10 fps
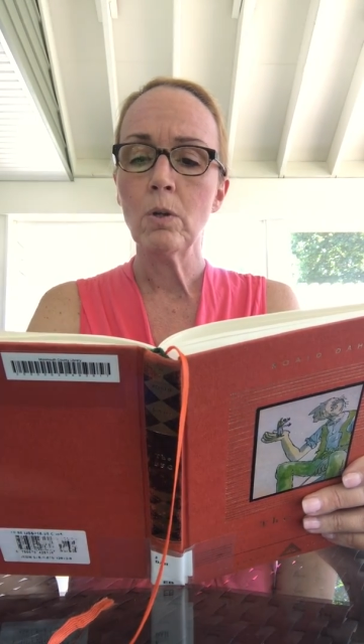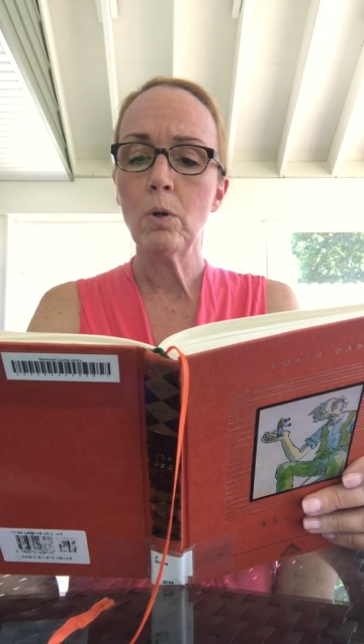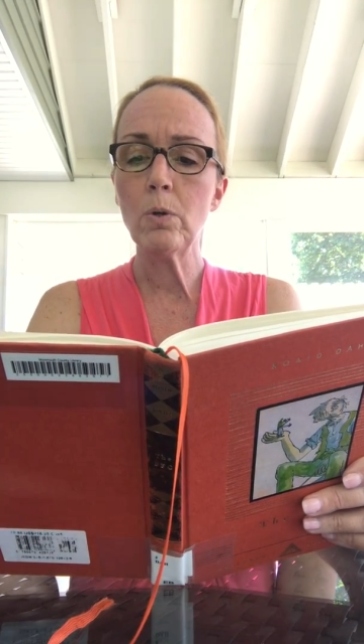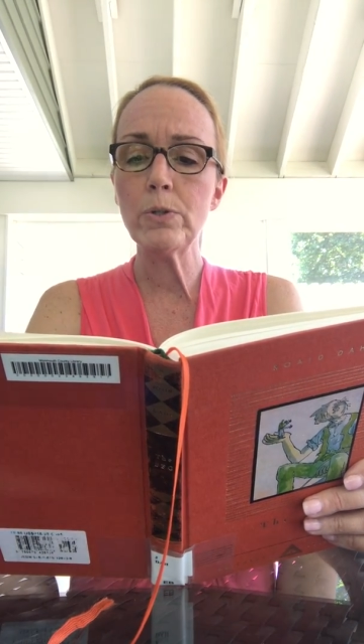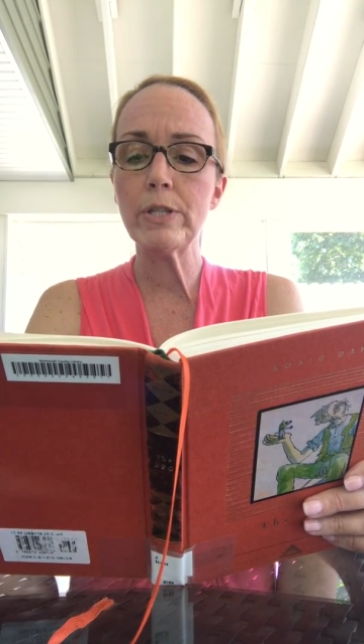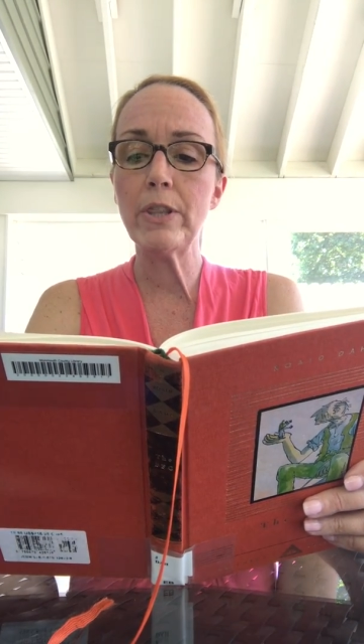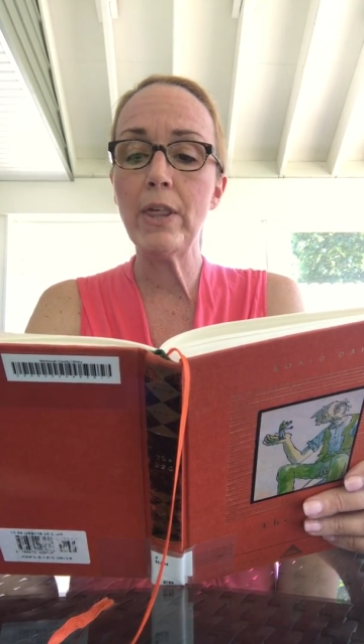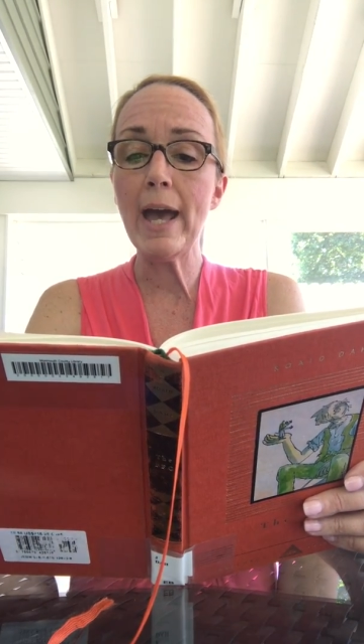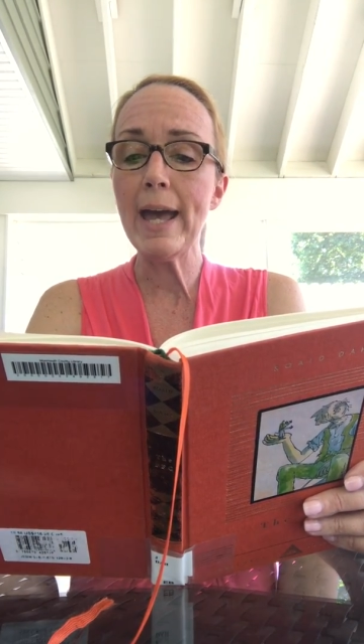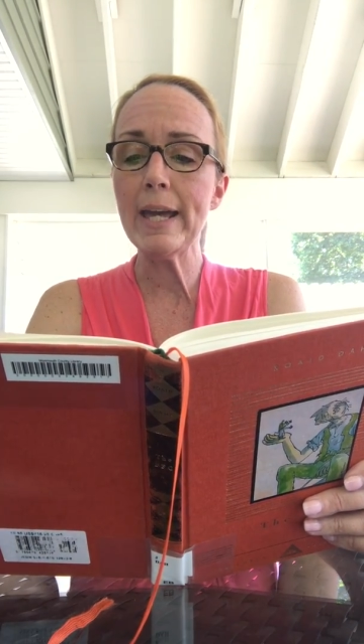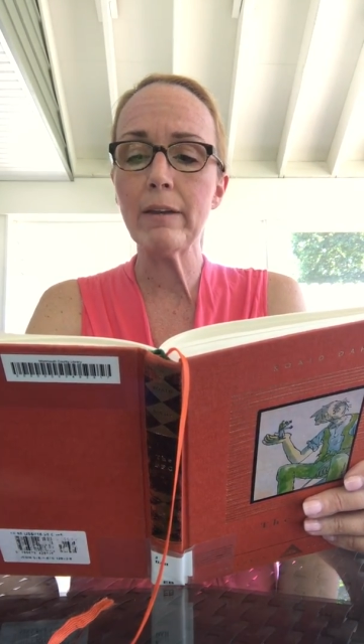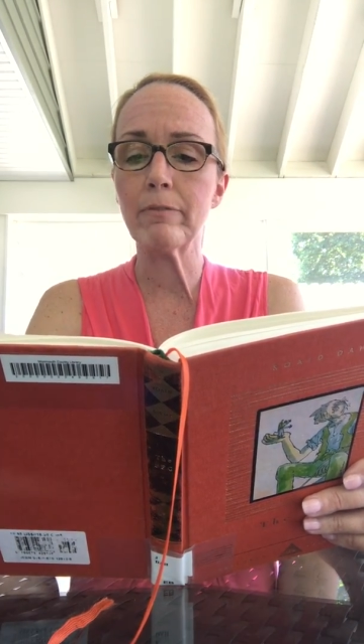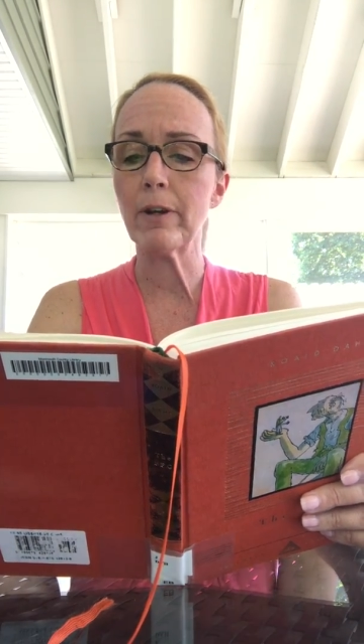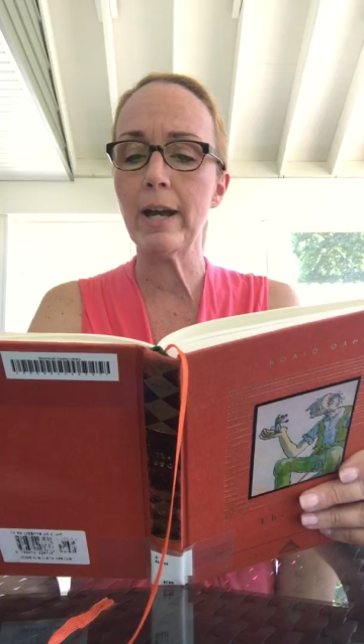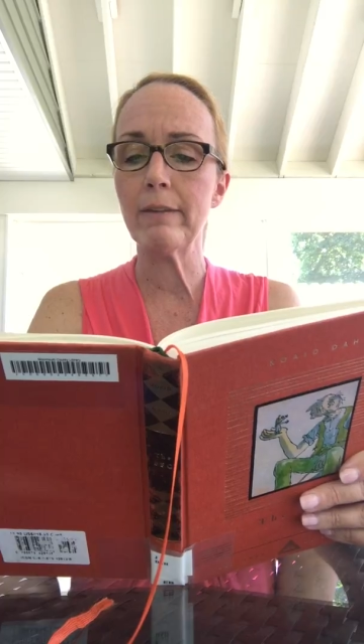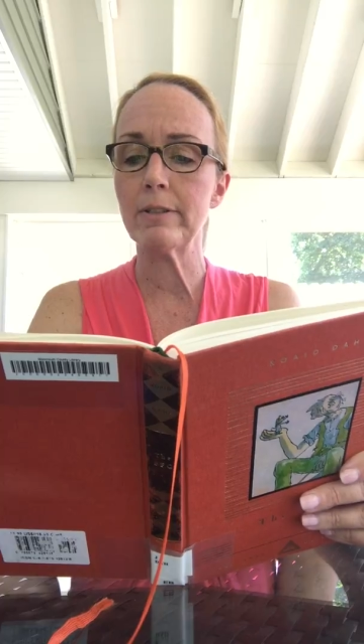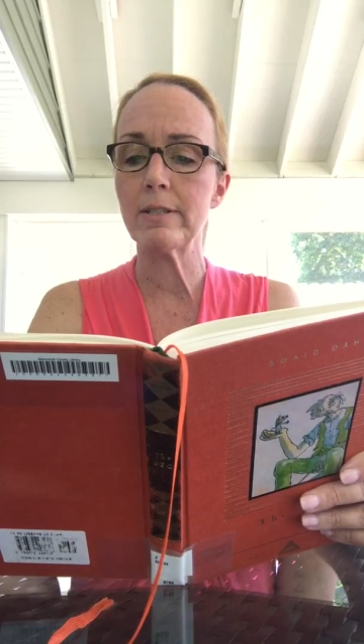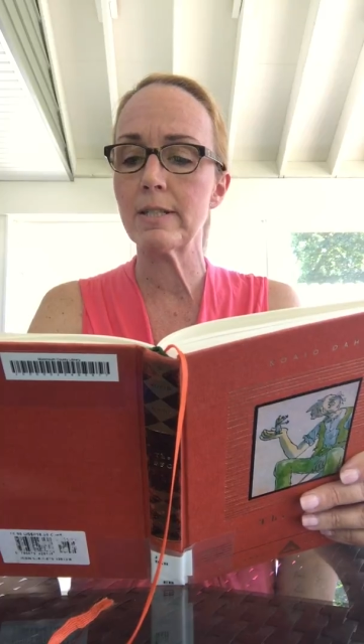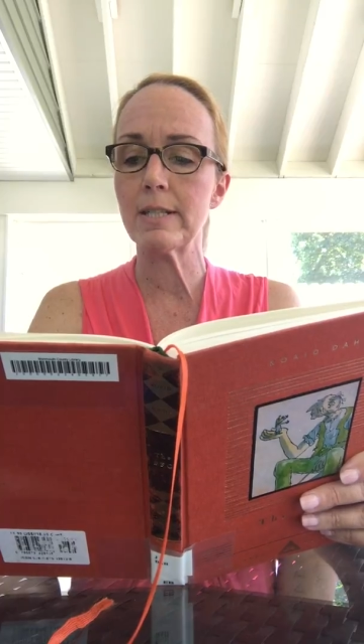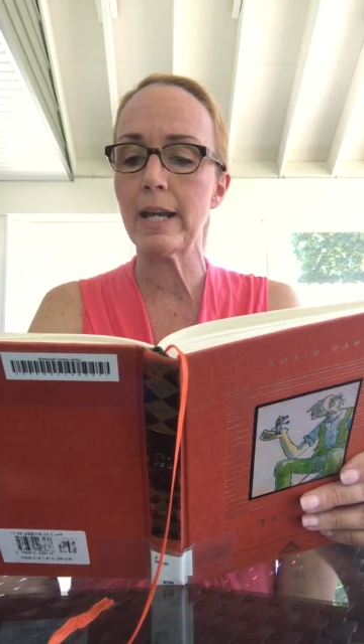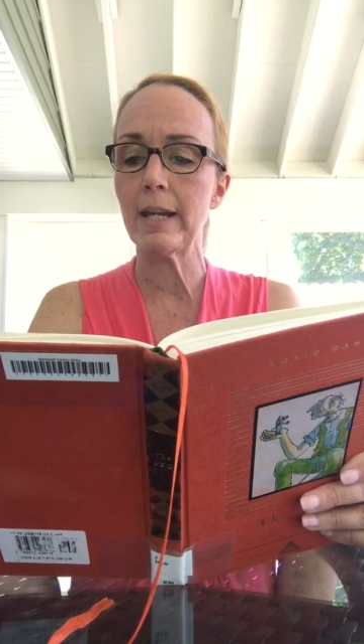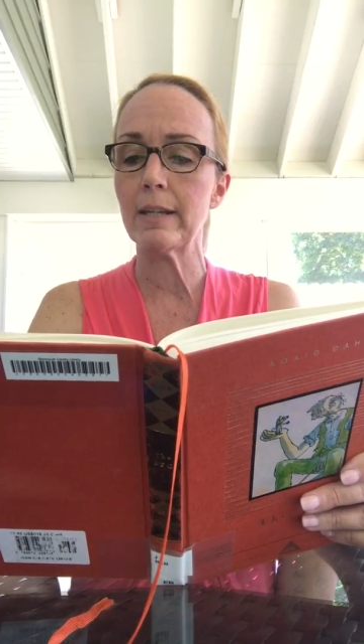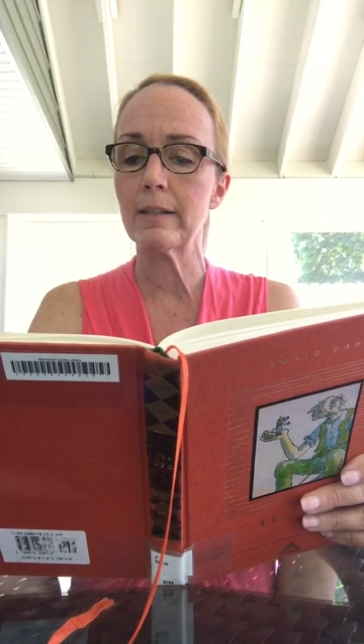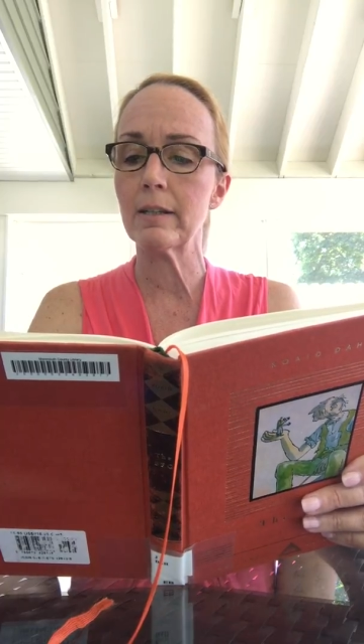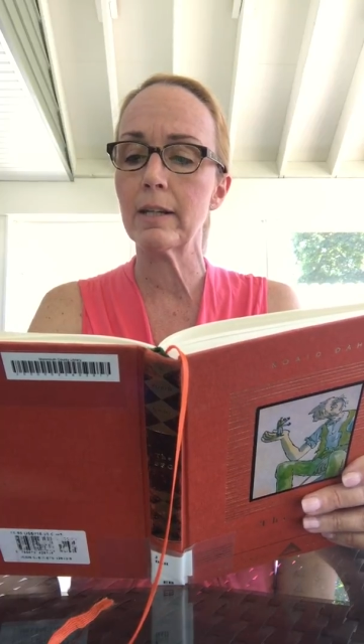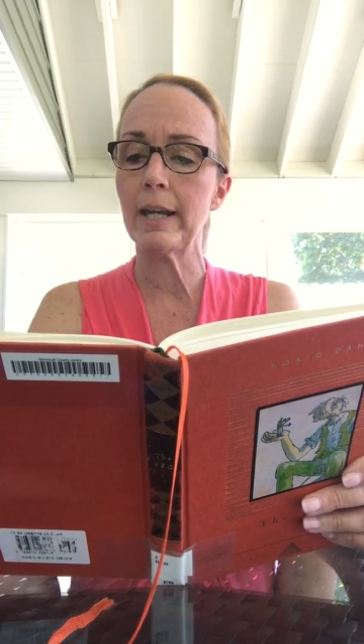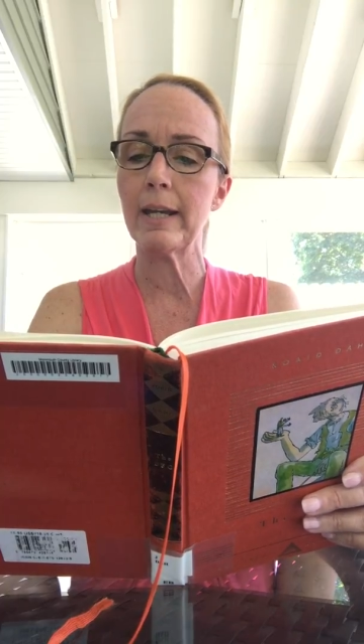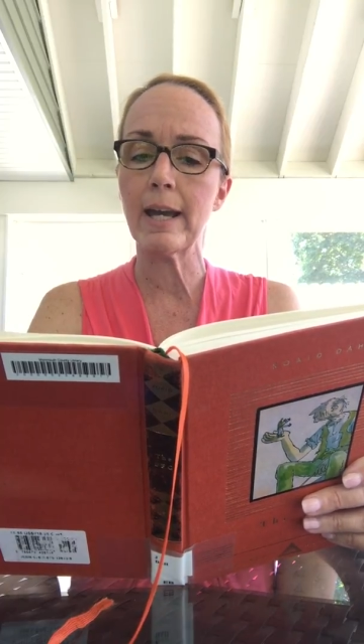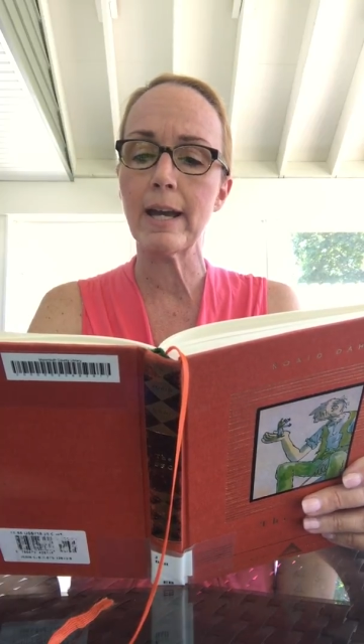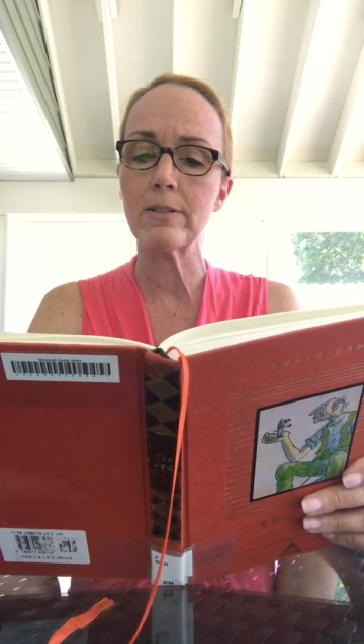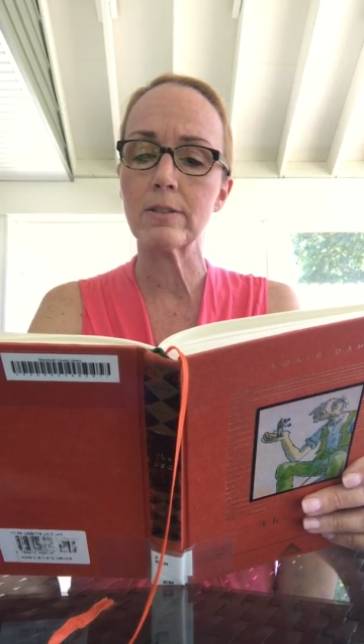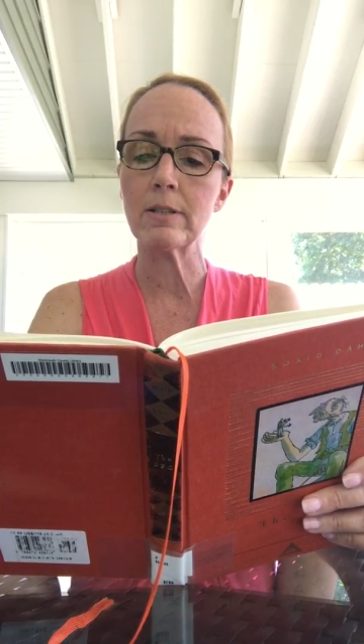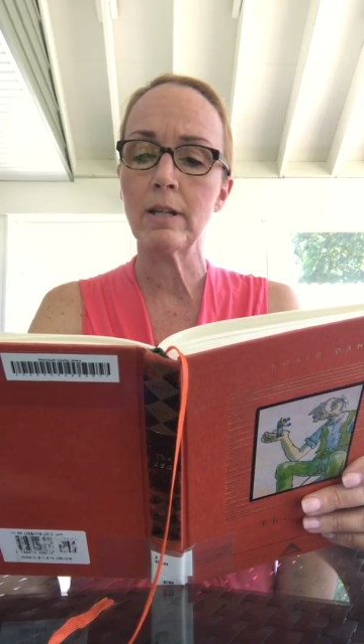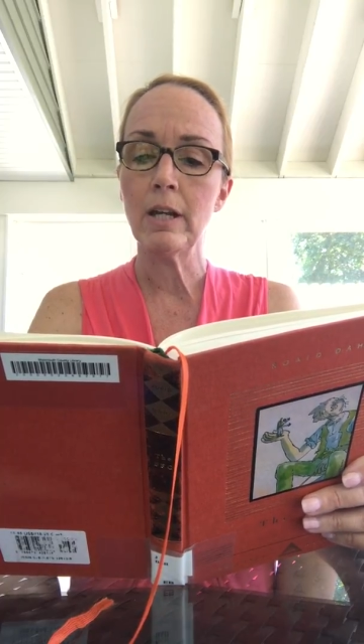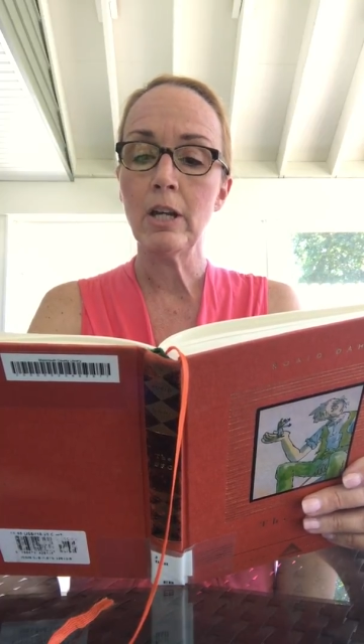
Who's they, for heaven's sake? The King asked.